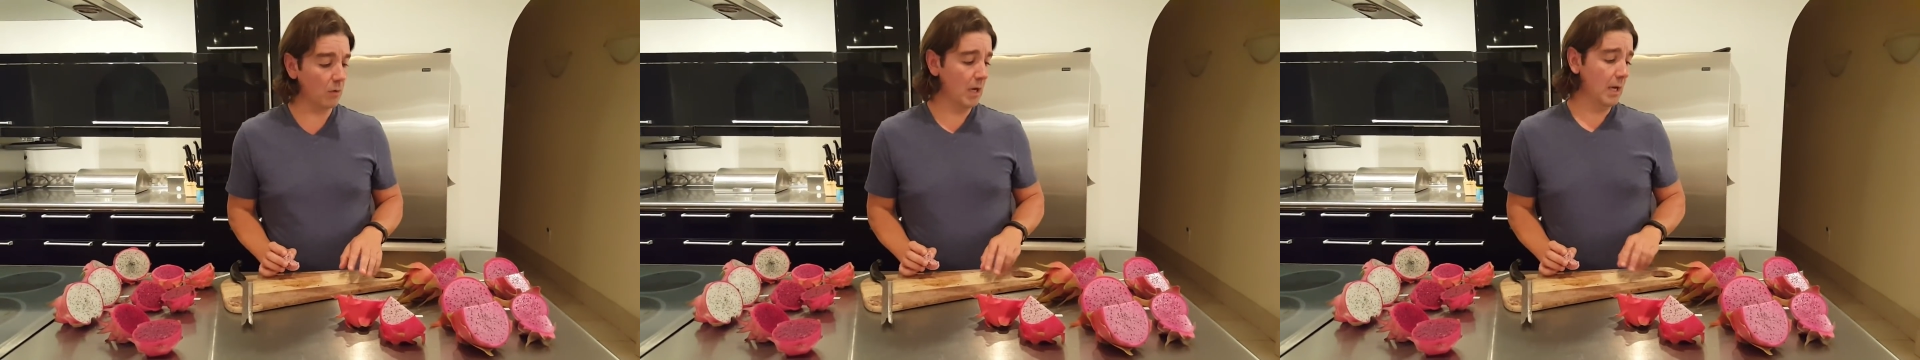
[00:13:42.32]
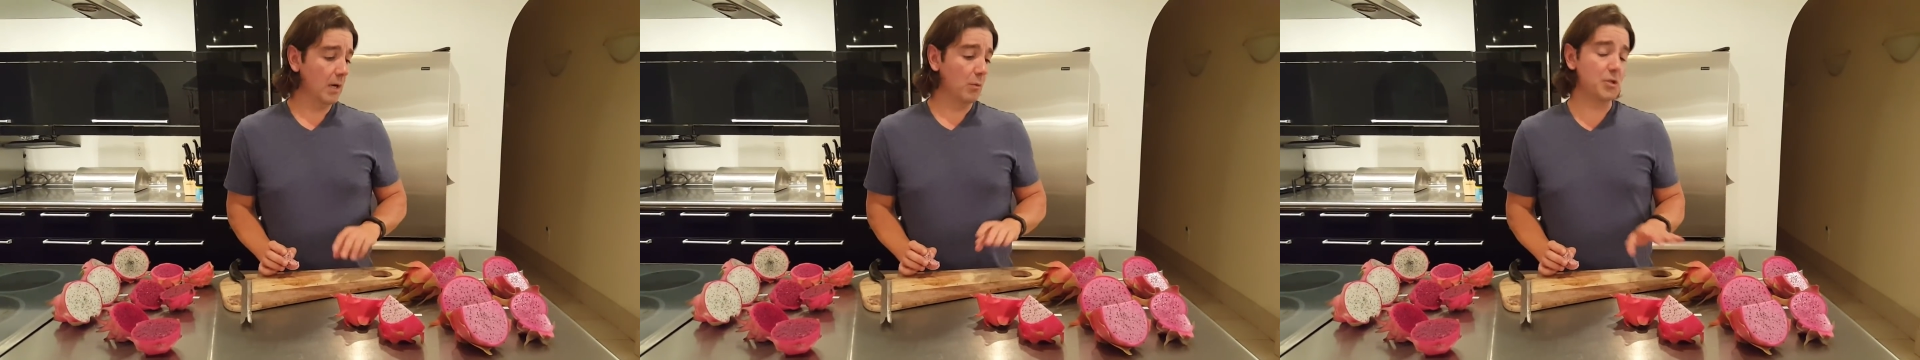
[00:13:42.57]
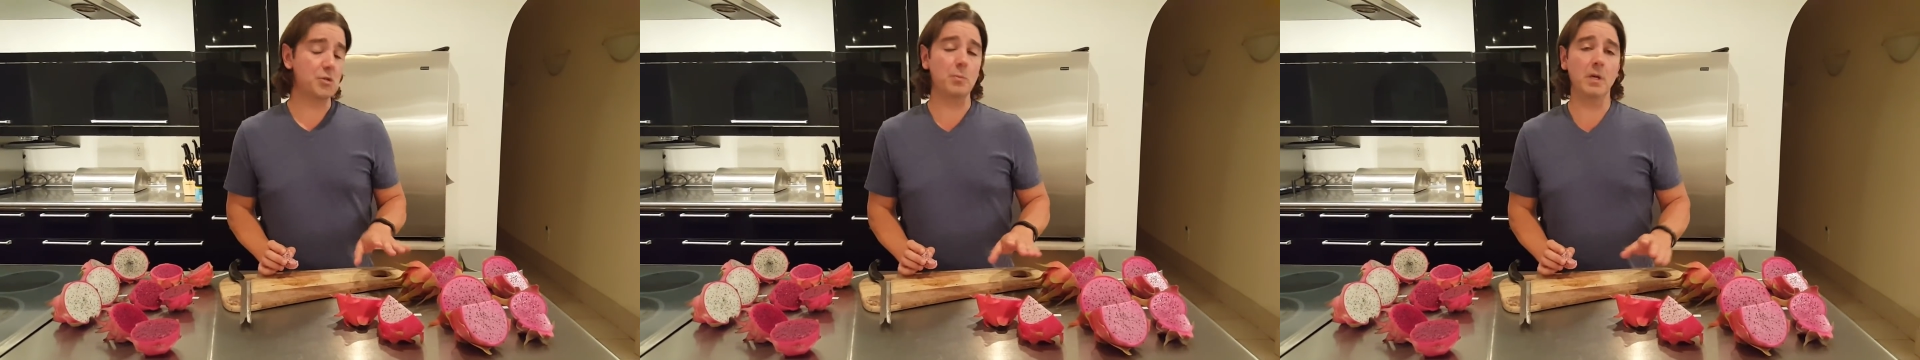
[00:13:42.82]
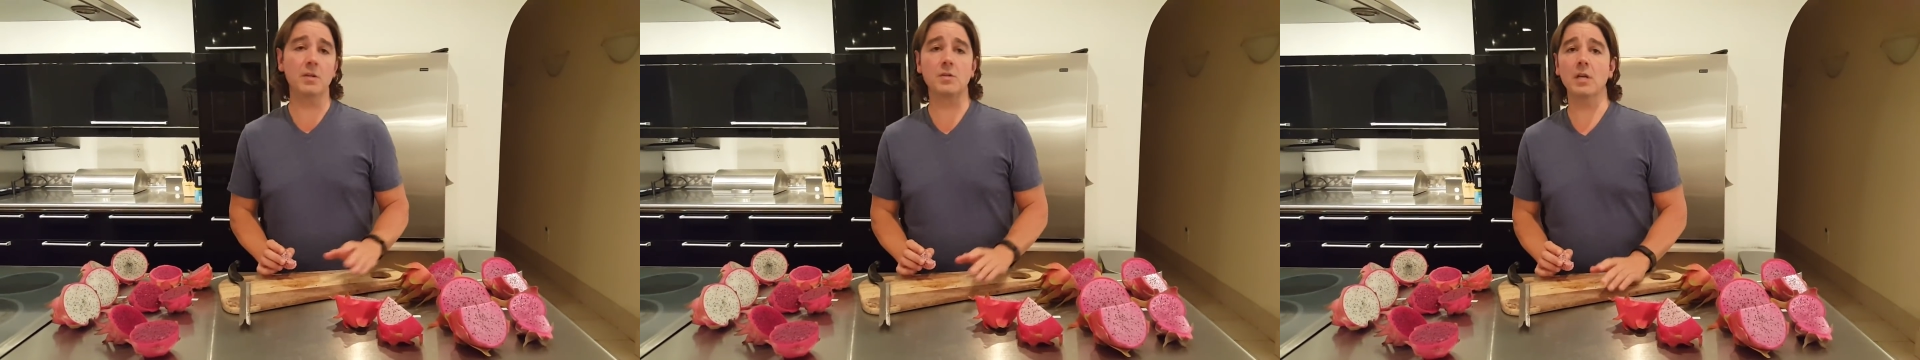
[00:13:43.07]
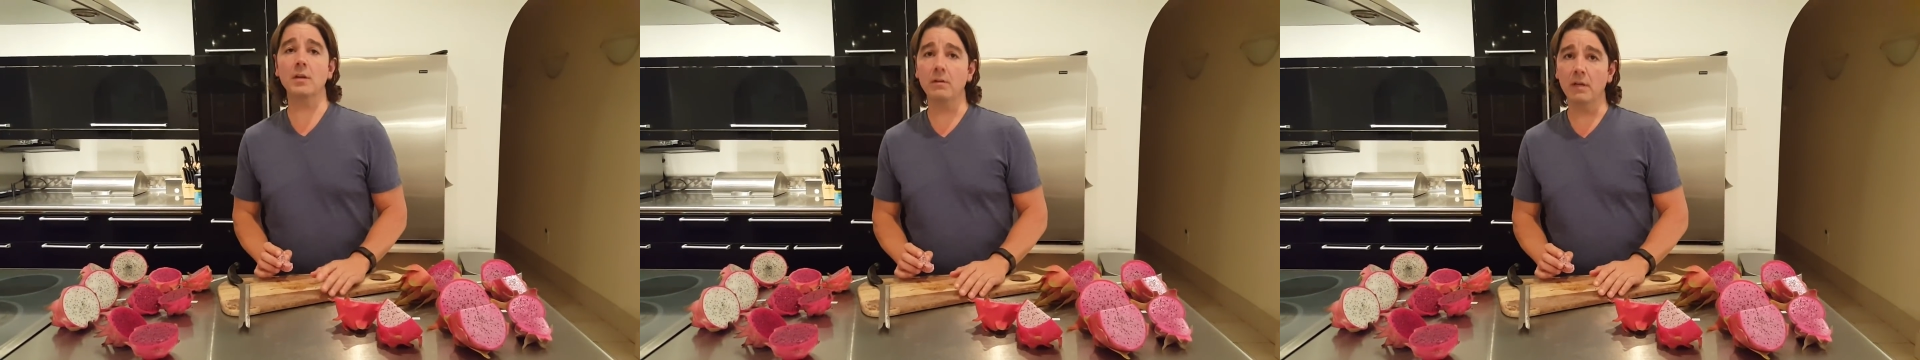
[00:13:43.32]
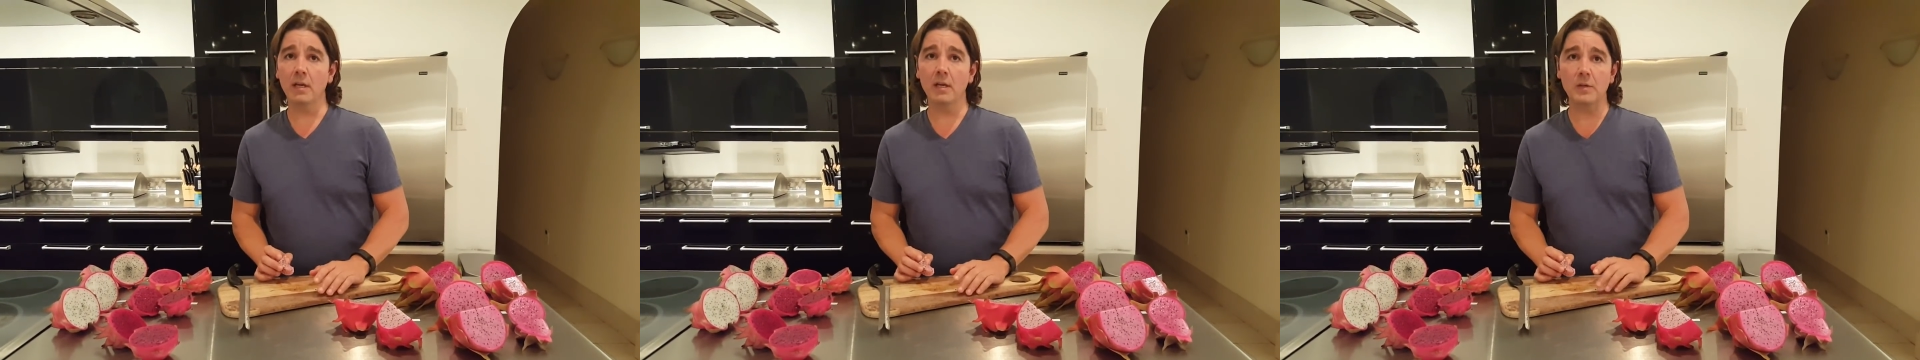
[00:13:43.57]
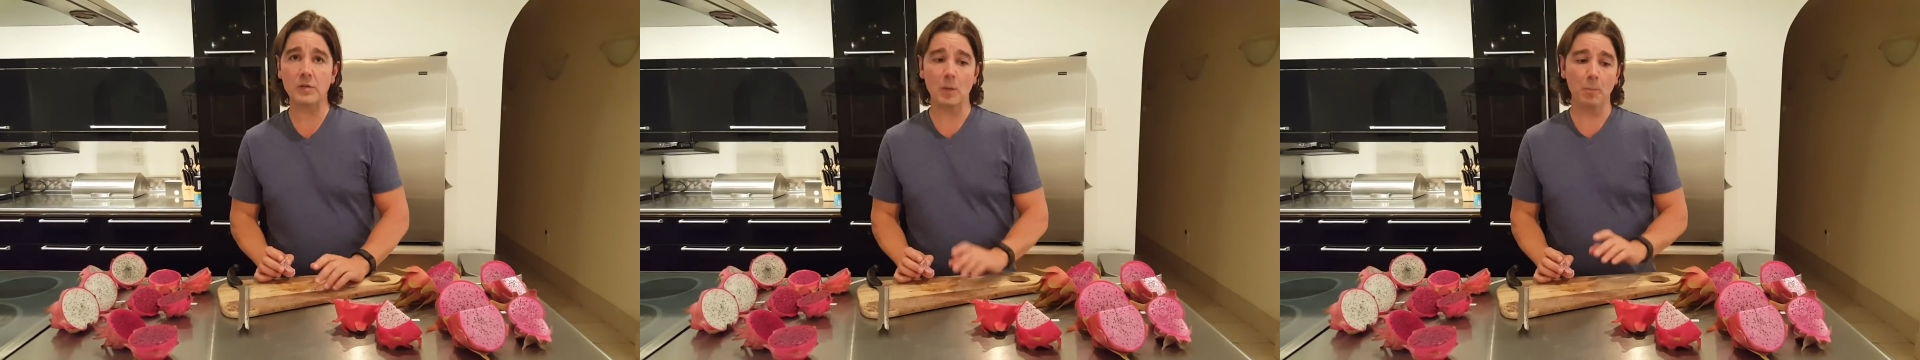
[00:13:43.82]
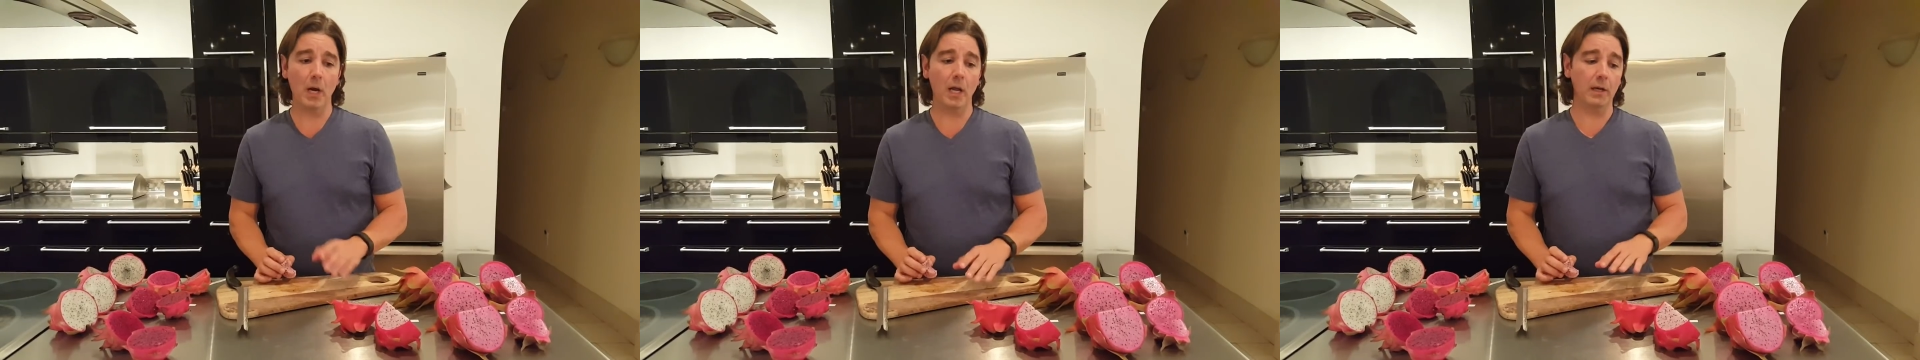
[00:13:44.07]
So, which means it
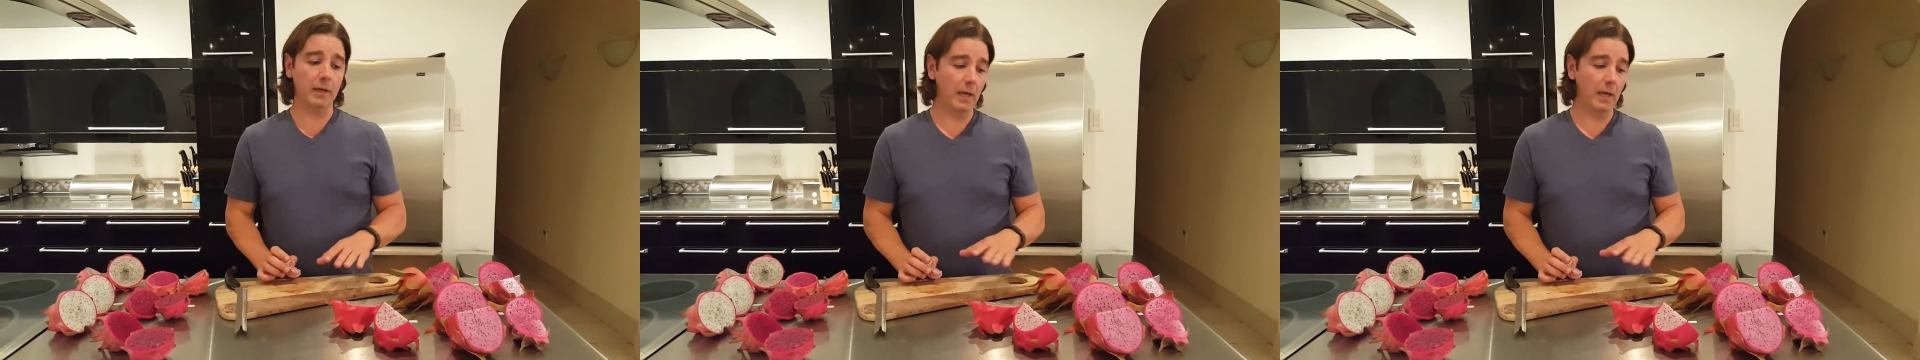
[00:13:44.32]
needs a